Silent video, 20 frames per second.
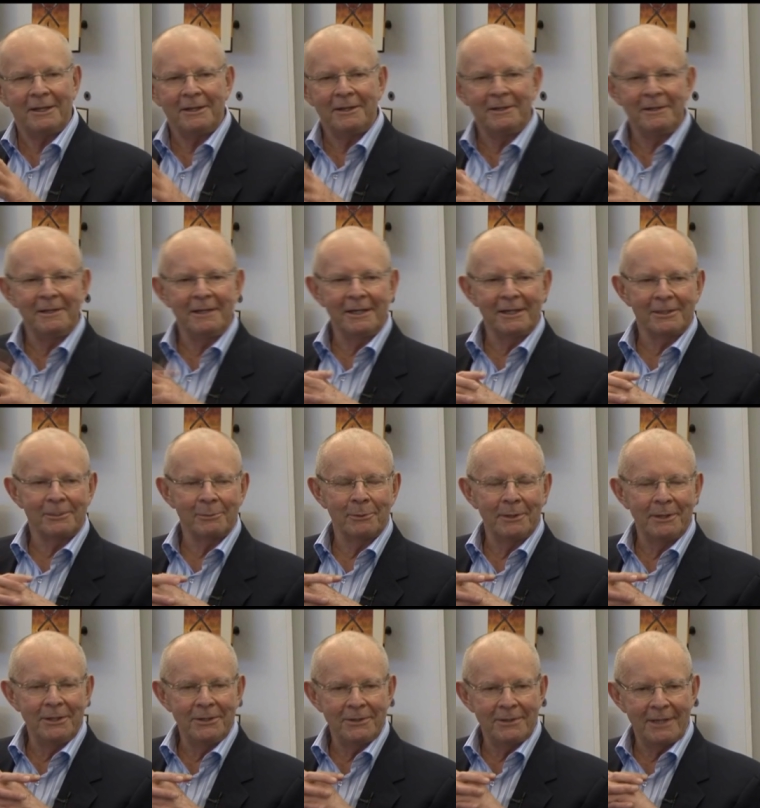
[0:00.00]
Yes,
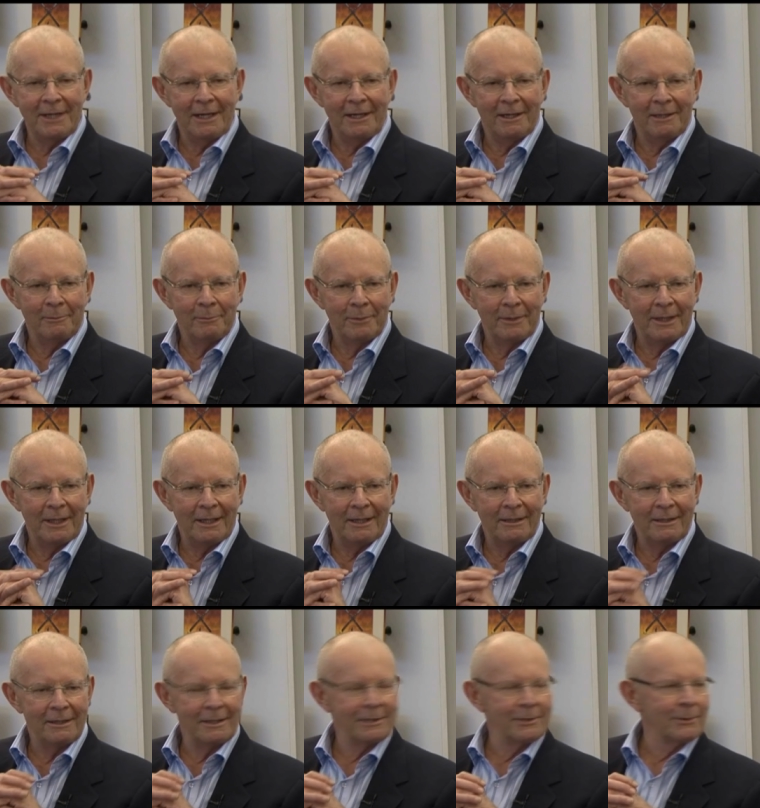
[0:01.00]
when you say our, our,
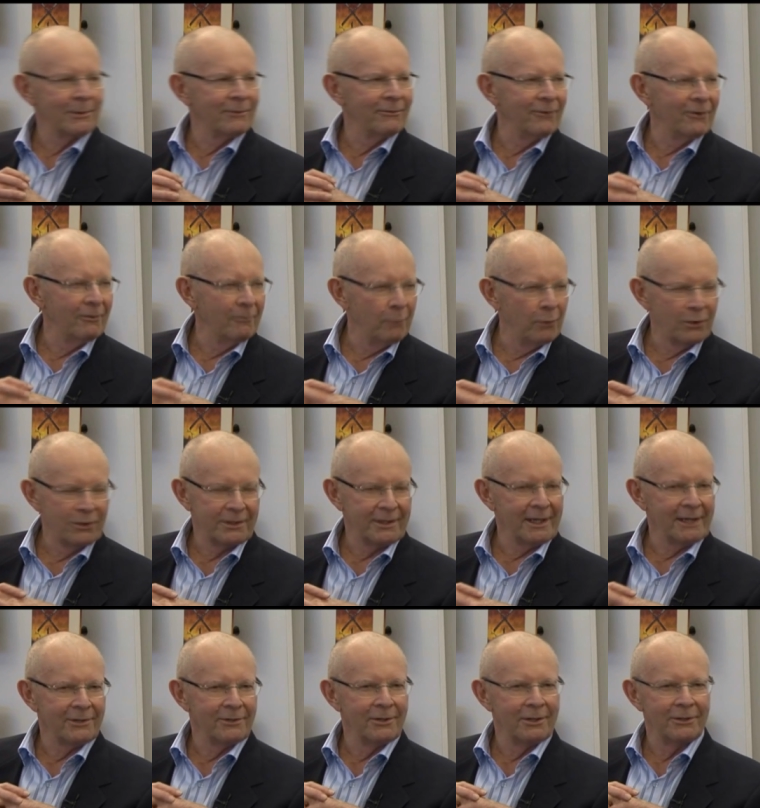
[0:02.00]
house was full of books,
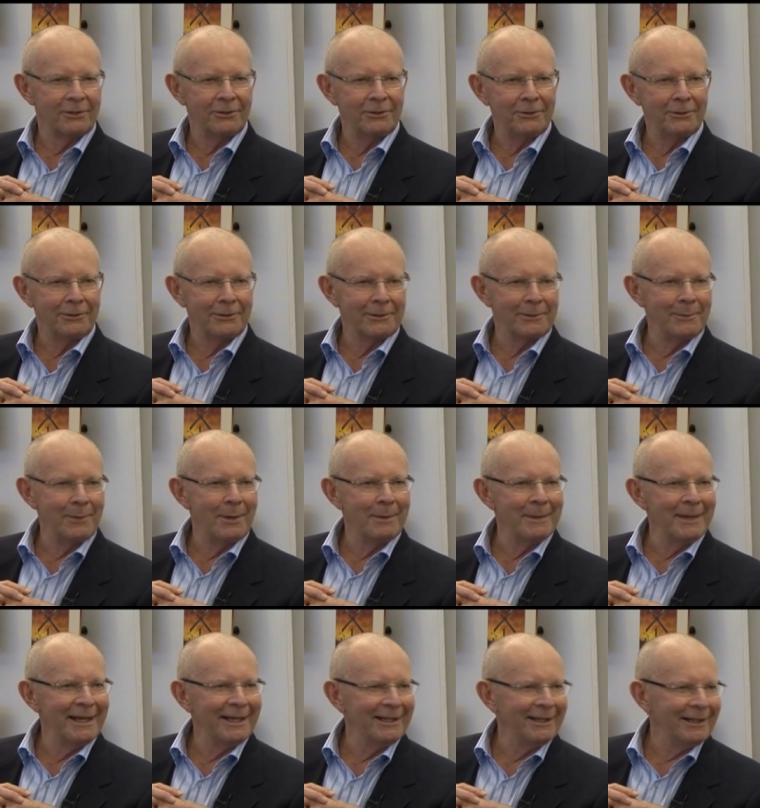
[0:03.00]
that's not true because Mom
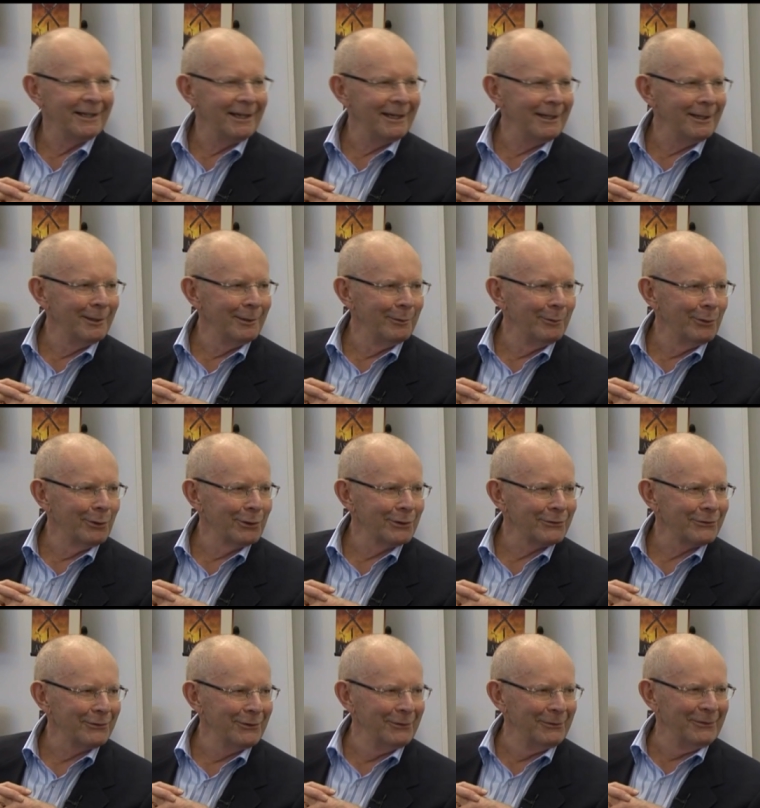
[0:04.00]
had to hide her
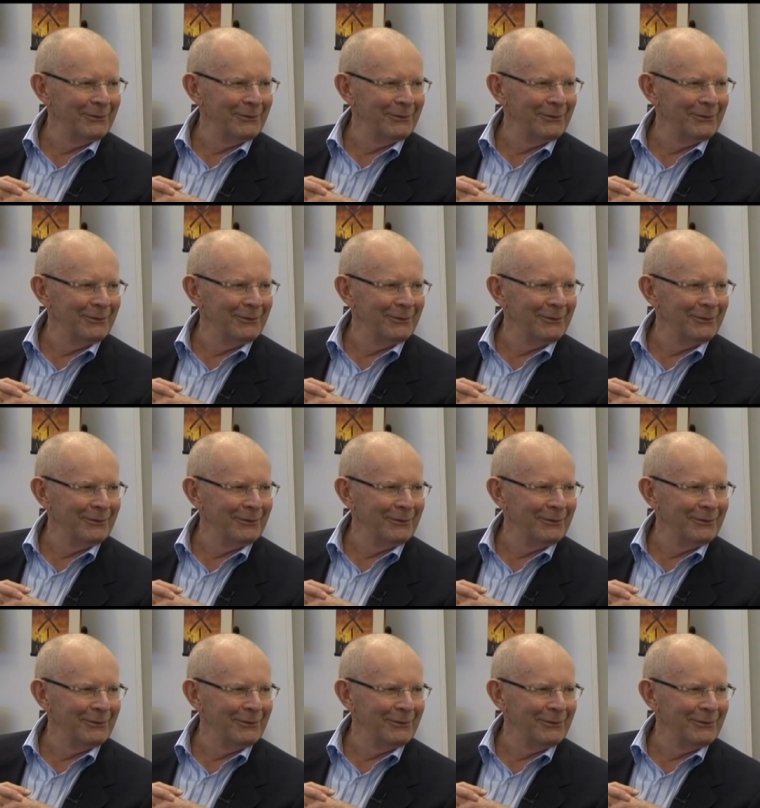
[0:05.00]
books,